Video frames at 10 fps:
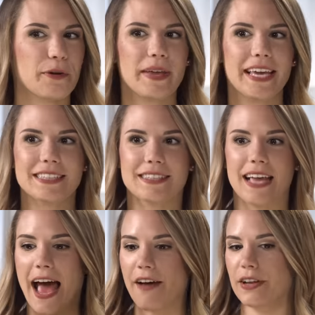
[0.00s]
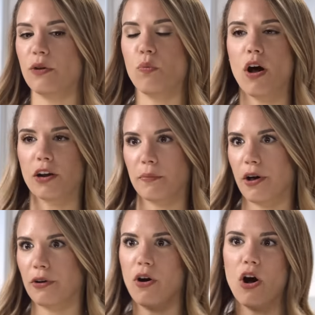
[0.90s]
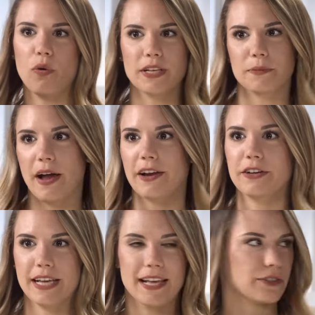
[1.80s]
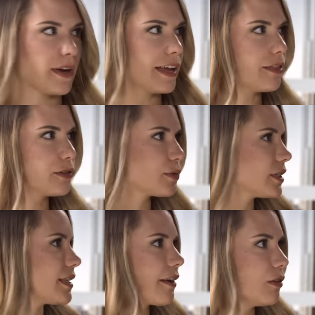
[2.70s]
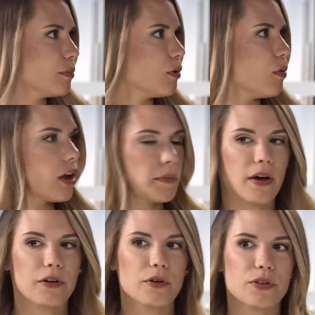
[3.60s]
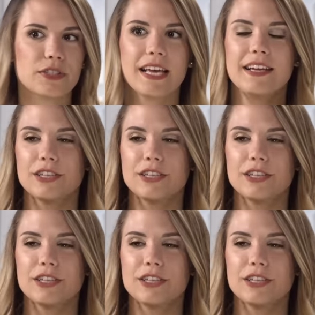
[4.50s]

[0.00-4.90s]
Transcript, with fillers: For me, it's having a water bottle always by your desk, right? Those recyclable water bottles,